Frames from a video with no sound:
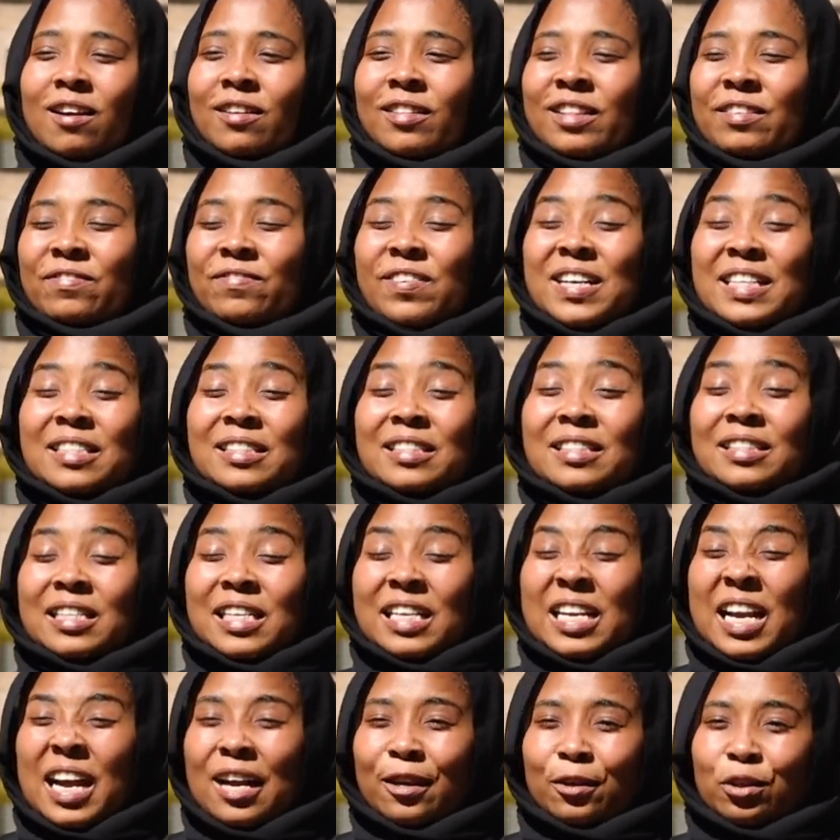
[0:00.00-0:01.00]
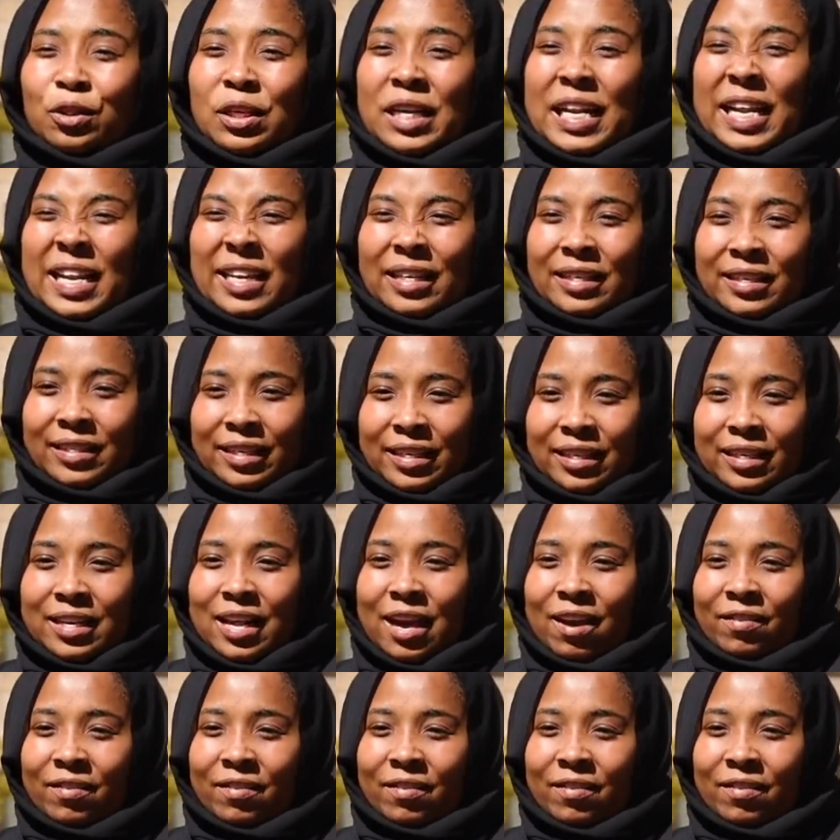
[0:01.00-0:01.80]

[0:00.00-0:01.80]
The first thing actually I did